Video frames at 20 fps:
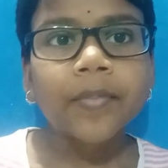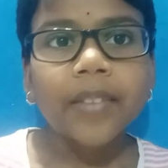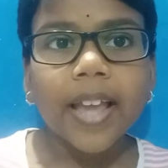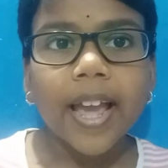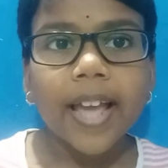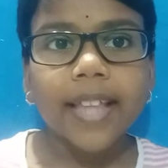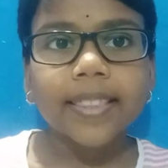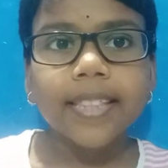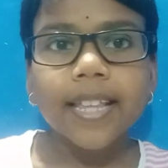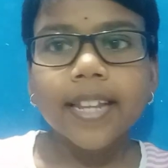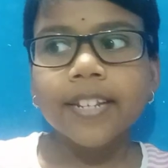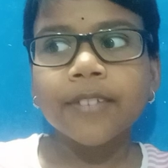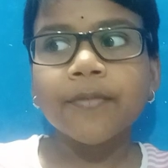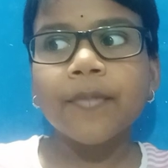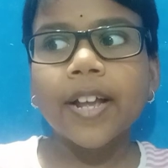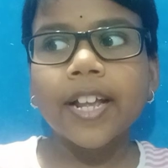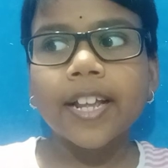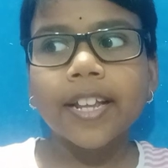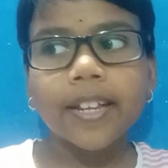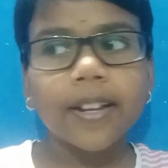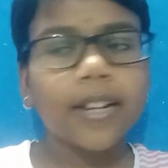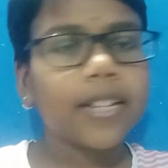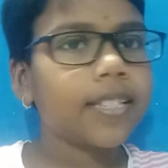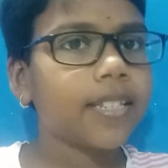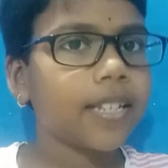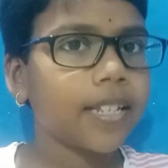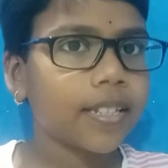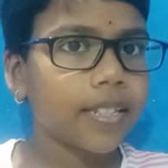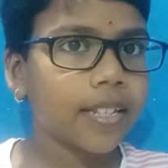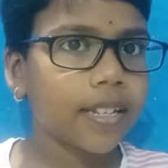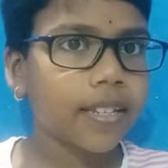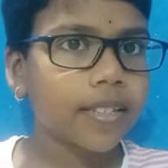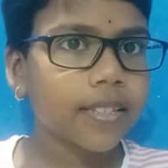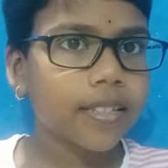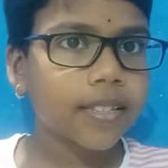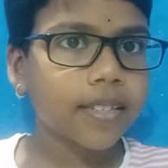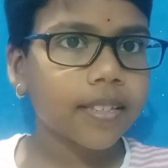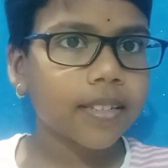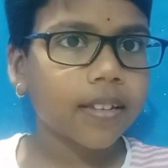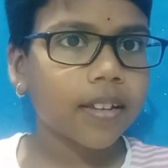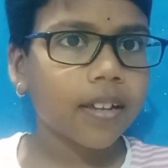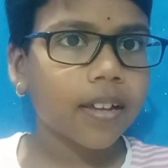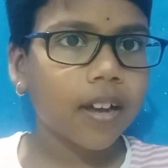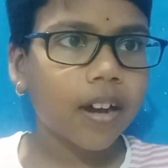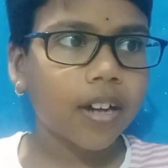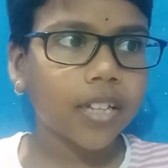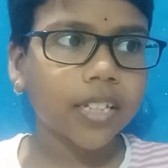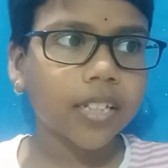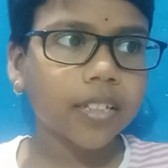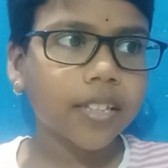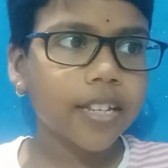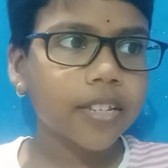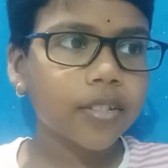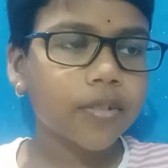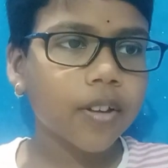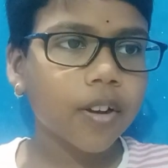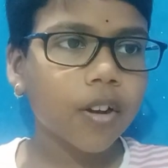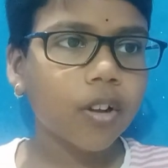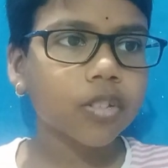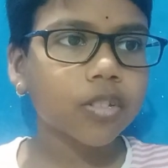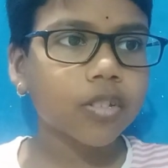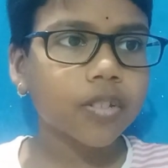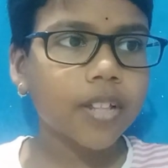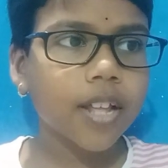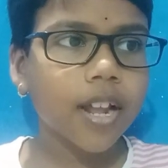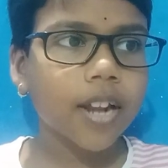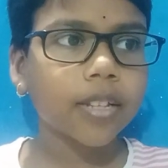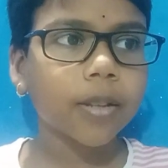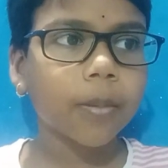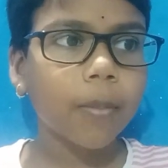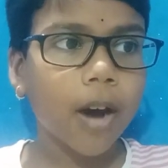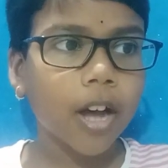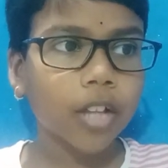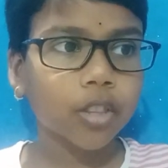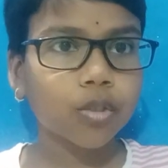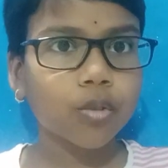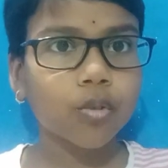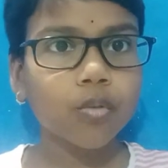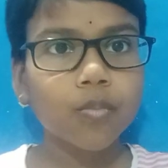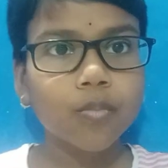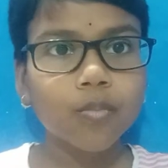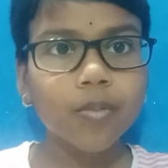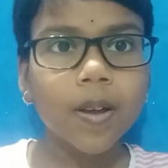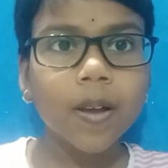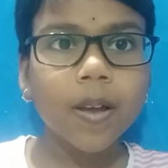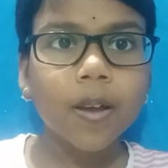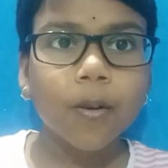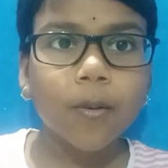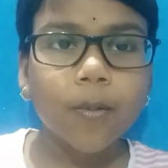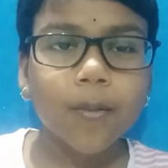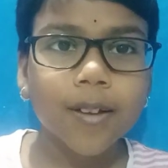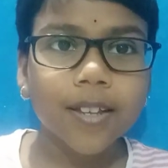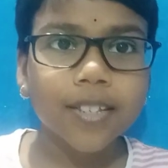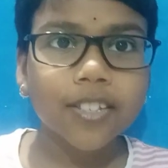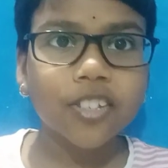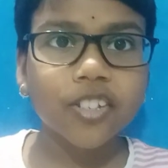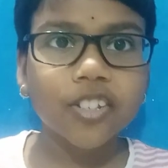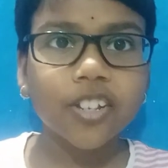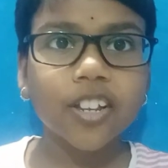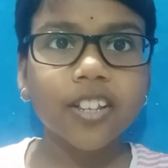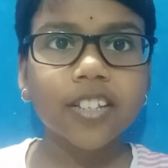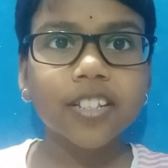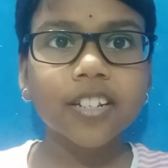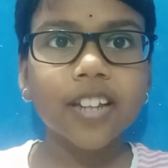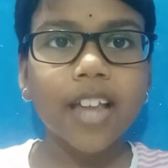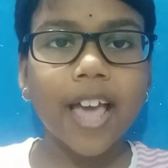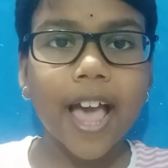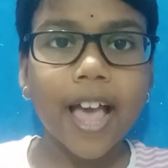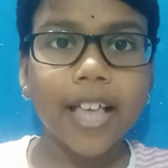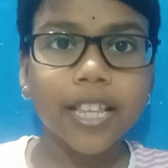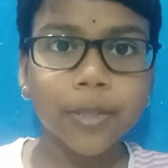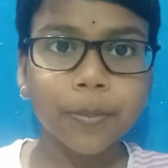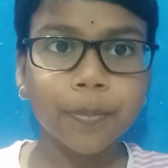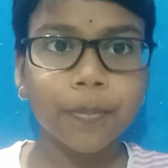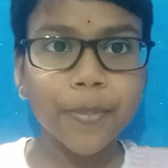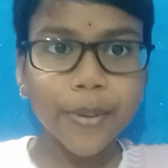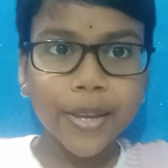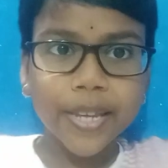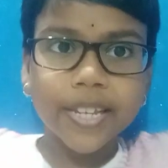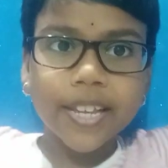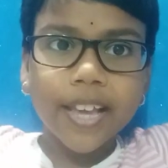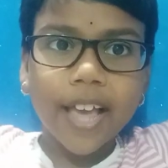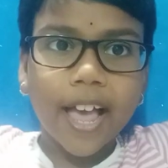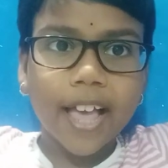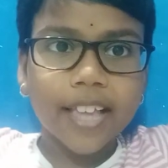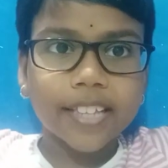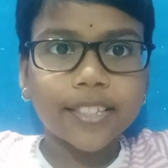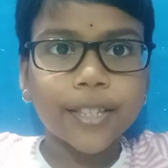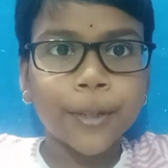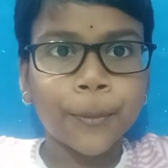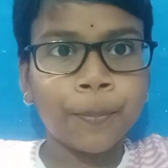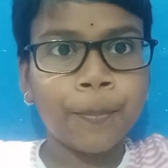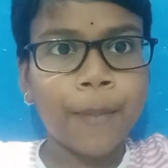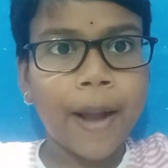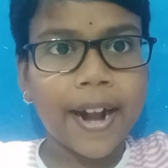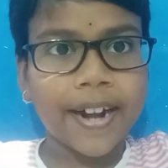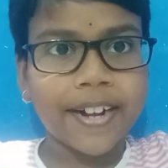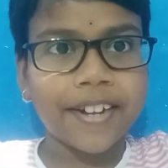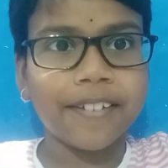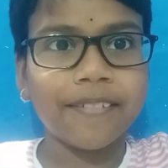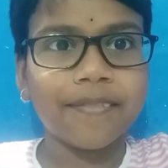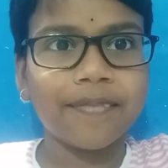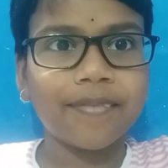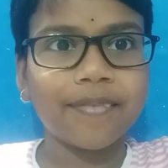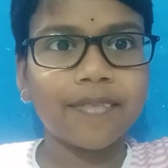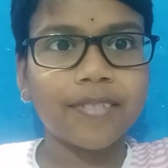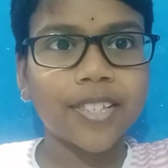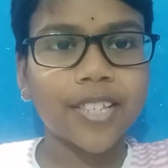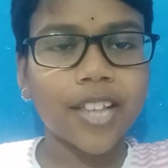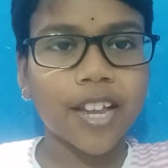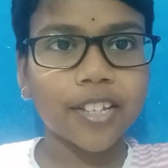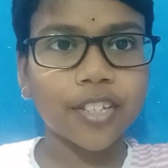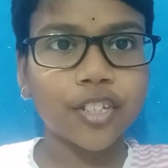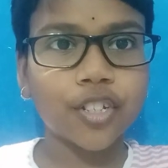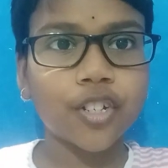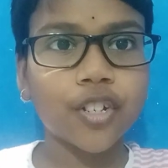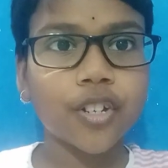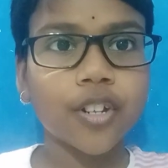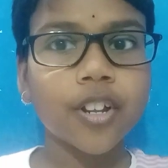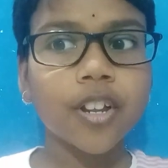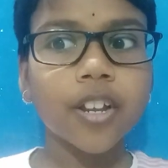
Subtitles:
And then he had seen these other things were also there. The bathroom was just as big as the bed sized.